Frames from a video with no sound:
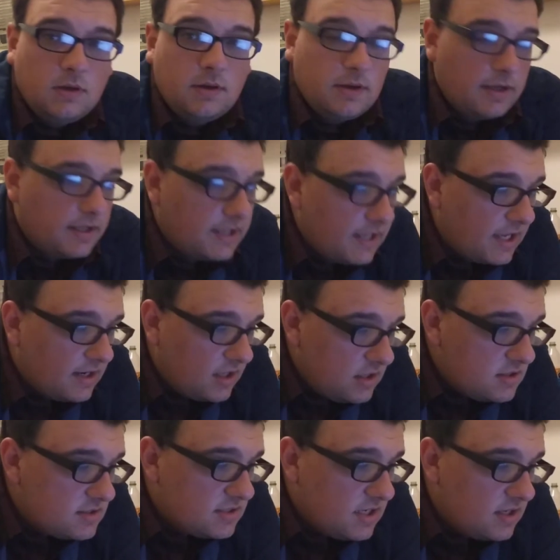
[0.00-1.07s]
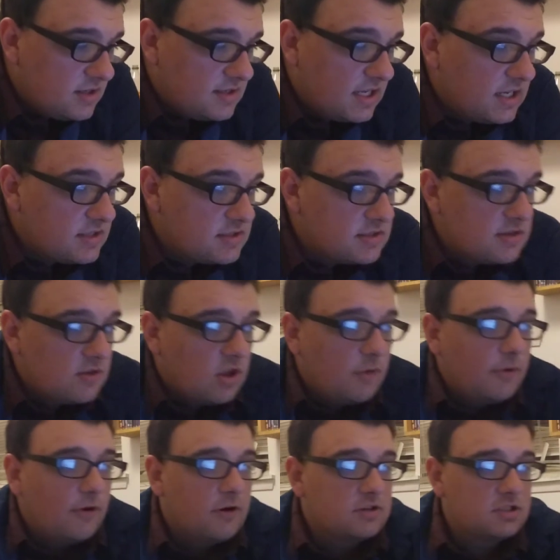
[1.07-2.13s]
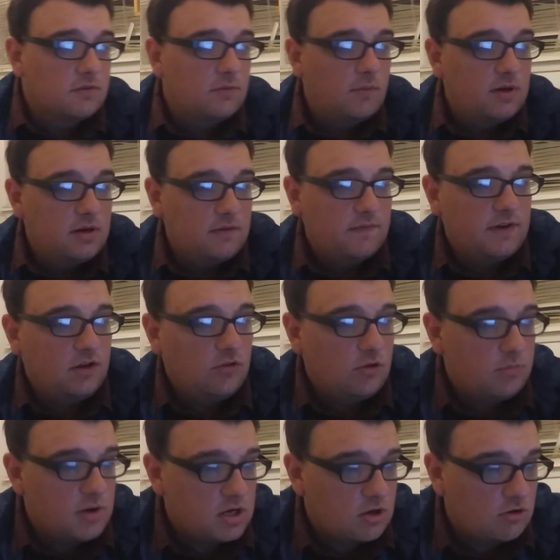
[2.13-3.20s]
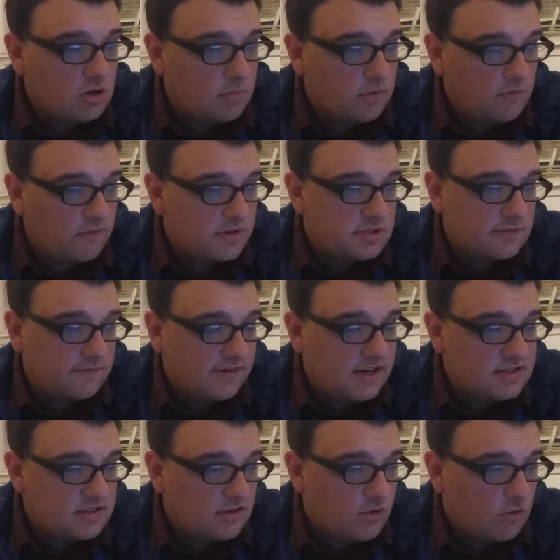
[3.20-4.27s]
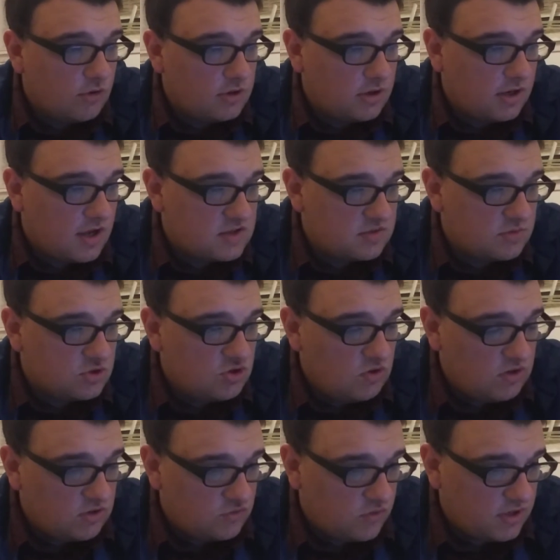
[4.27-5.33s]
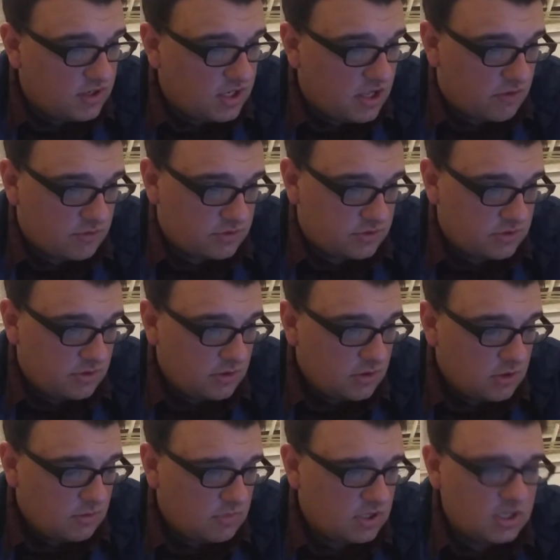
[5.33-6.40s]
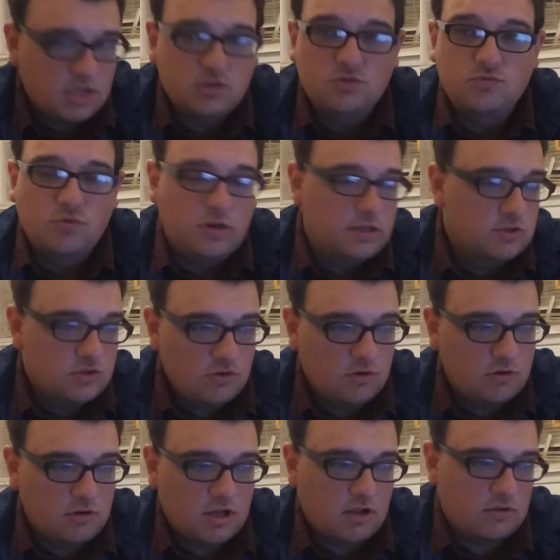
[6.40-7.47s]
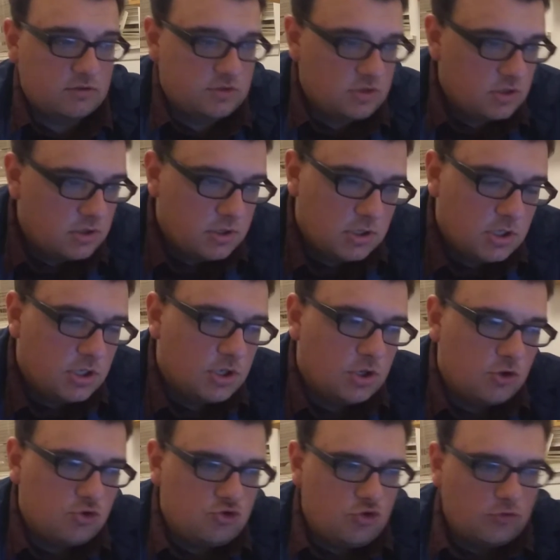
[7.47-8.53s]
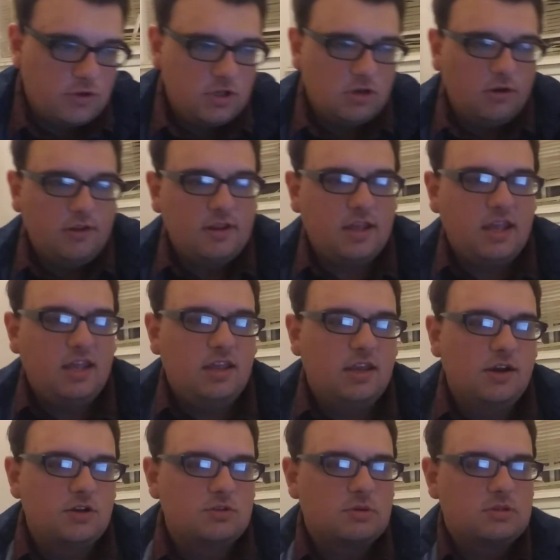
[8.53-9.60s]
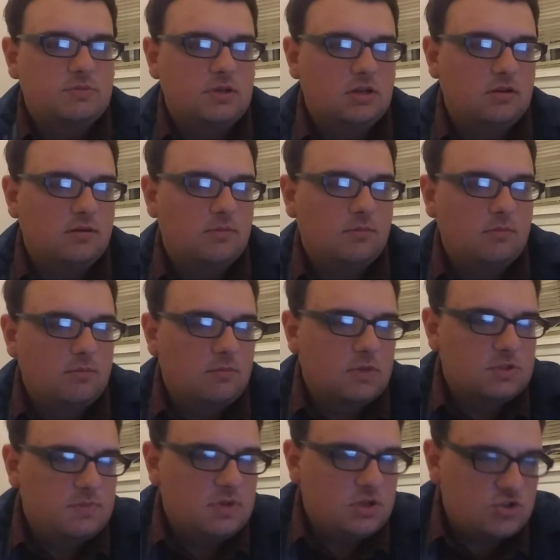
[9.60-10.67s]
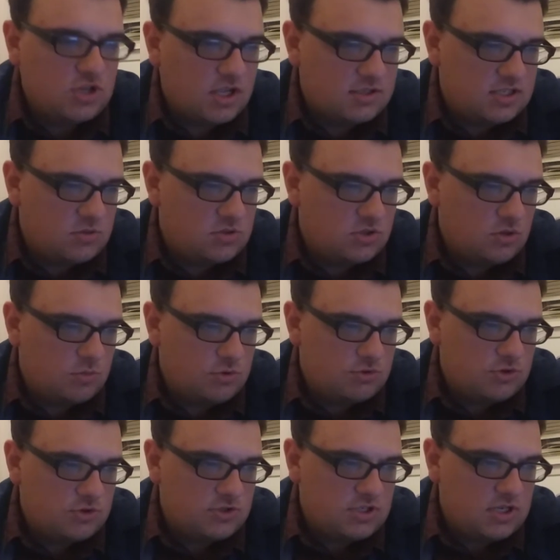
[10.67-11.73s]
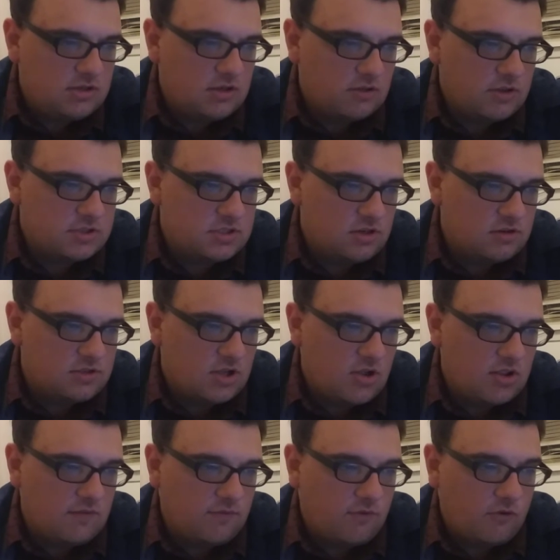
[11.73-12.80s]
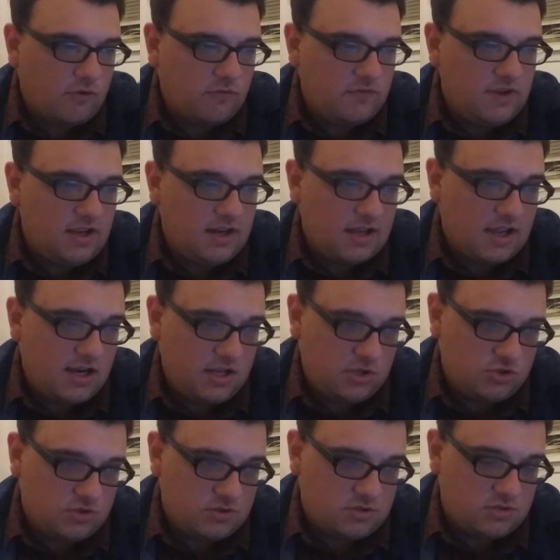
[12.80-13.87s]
And in the state of Texas, the law requires everyone in a vehicle to buckle up or face fines and court costs of two hundred twenty dollars. Maybe not twenty, two hundred dollars. Children younger than eight years must be must be in a child safety receipt, and once they are taller than four feet nine inches.